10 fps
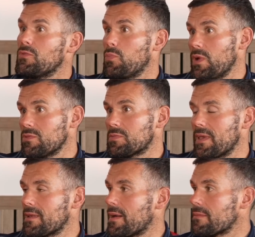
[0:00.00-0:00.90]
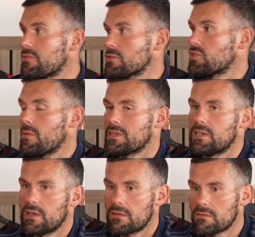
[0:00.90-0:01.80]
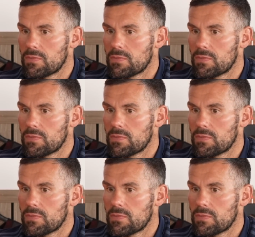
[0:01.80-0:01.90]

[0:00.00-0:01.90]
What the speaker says: we were speaking about it before the show. Actually,